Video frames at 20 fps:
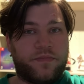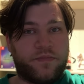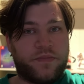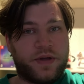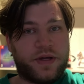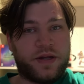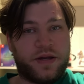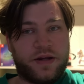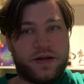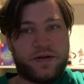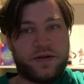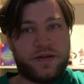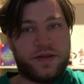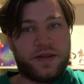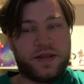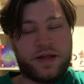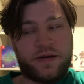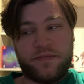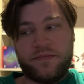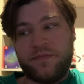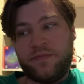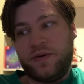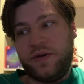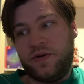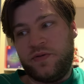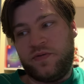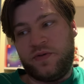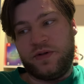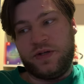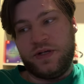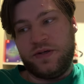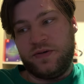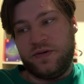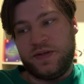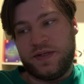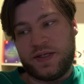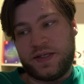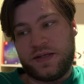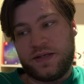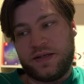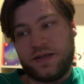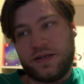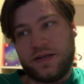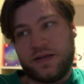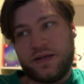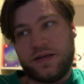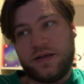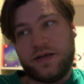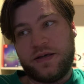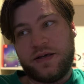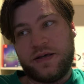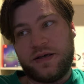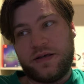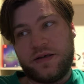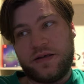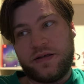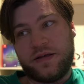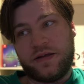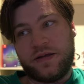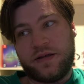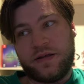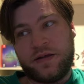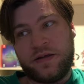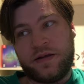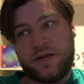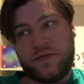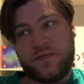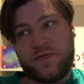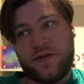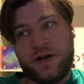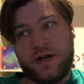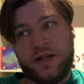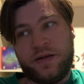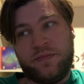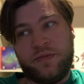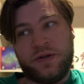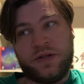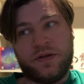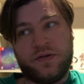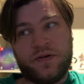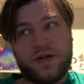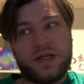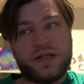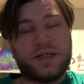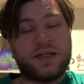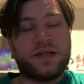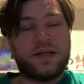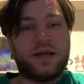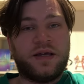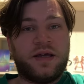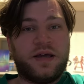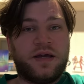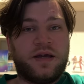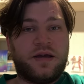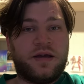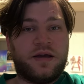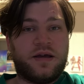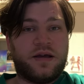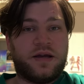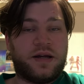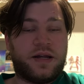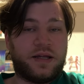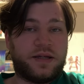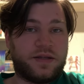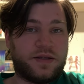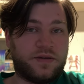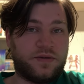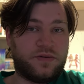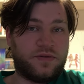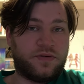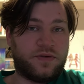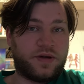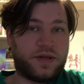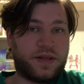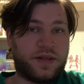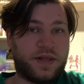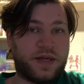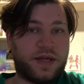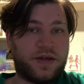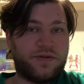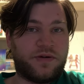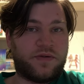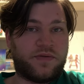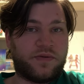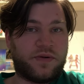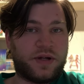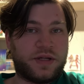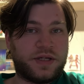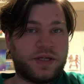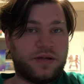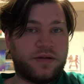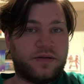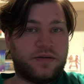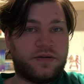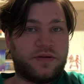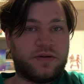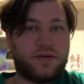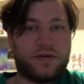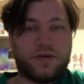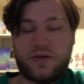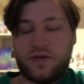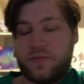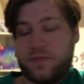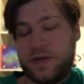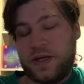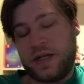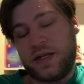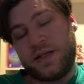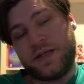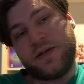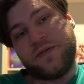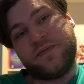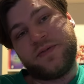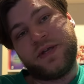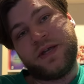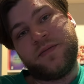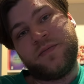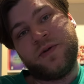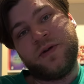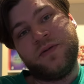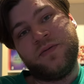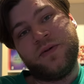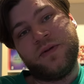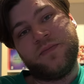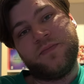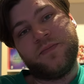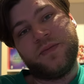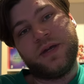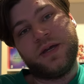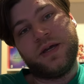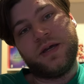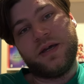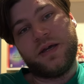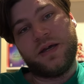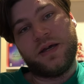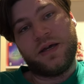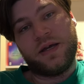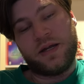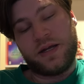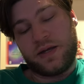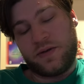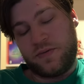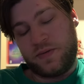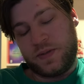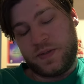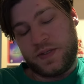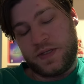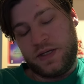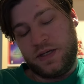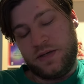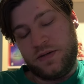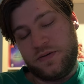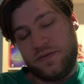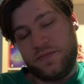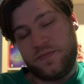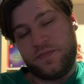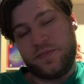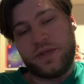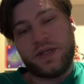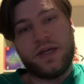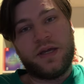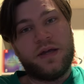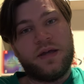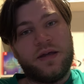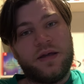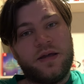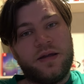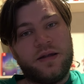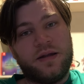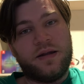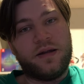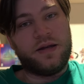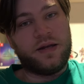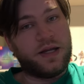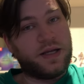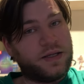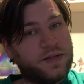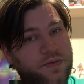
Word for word: but that beautiful news uh, finally put to rest. I'd like to thank you all for watching. Hope you had yourself a damn good one. And I will see you next